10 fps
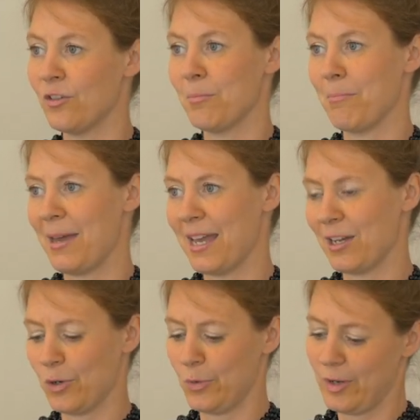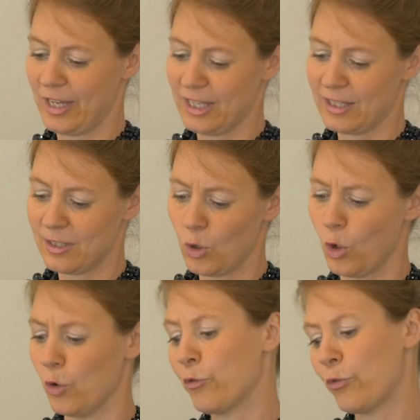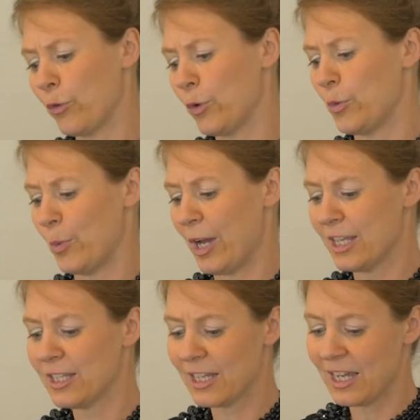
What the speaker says: mango waste or fruit waste.